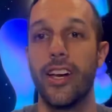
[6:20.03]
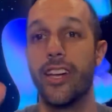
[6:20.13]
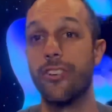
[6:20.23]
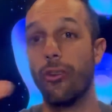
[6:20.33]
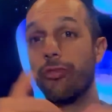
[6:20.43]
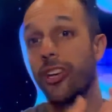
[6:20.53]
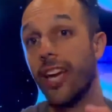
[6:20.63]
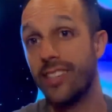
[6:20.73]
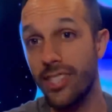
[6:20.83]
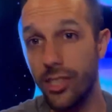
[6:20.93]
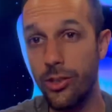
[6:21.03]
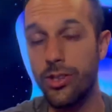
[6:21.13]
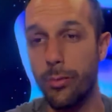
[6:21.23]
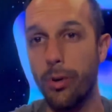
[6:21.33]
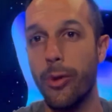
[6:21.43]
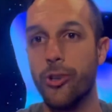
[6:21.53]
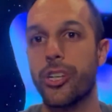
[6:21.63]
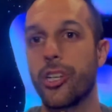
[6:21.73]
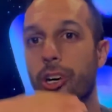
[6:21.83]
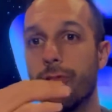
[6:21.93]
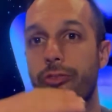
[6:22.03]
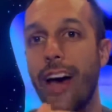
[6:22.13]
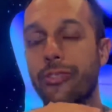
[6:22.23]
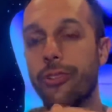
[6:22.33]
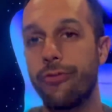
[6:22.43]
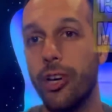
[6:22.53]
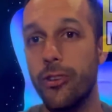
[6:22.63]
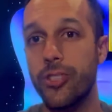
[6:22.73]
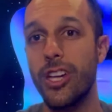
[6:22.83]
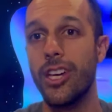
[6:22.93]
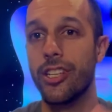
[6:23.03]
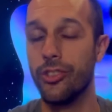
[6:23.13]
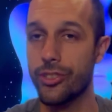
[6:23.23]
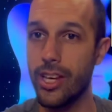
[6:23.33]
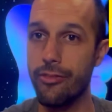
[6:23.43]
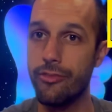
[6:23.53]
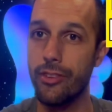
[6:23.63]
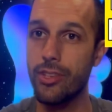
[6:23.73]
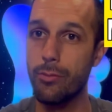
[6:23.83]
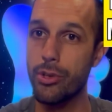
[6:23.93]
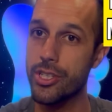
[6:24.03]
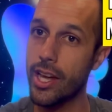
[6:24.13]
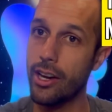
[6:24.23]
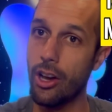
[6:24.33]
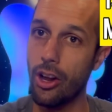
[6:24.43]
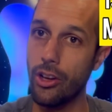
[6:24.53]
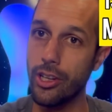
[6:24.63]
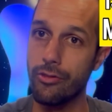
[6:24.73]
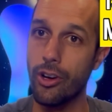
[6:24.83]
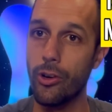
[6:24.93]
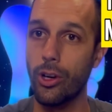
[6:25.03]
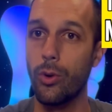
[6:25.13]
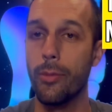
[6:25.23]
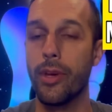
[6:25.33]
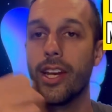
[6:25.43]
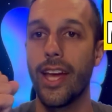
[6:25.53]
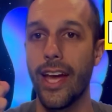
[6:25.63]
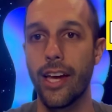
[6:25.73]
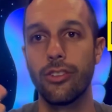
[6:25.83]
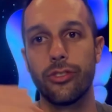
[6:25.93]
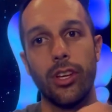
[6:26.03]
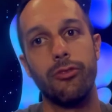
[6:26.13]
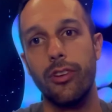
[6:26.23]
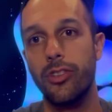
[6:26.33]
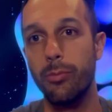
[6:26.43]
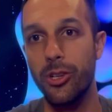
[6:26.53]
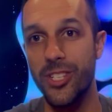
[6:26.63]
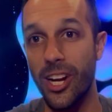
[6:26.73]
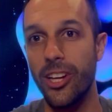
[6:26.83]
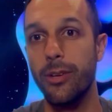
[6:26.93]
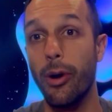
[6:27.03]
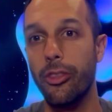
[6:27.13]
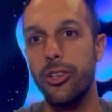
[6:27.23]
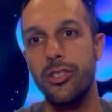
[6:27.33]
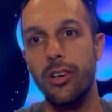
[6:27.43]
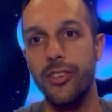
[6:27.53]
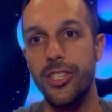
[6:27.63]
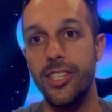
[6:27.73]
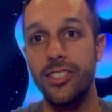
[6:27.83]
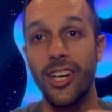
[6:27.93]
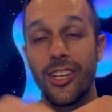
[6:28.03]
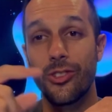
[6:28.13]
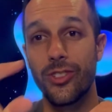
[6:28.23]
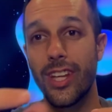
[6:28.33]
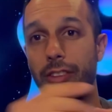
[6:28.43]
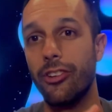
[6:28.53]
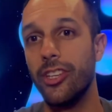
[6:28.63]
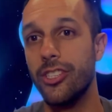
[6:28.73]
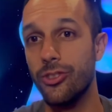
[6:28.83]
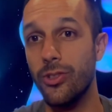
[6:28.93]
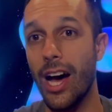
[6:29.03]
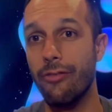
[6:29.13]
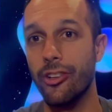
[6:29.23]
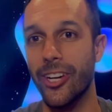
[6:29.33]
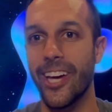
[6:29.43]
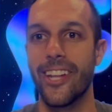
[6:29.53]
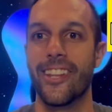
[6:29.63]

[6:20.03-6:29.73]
And don't forget to use the promotion code FASTERPHONES. You'll save 15% on all your phone equipment and you'll save 15% on your monthly services. So definitely do not forget.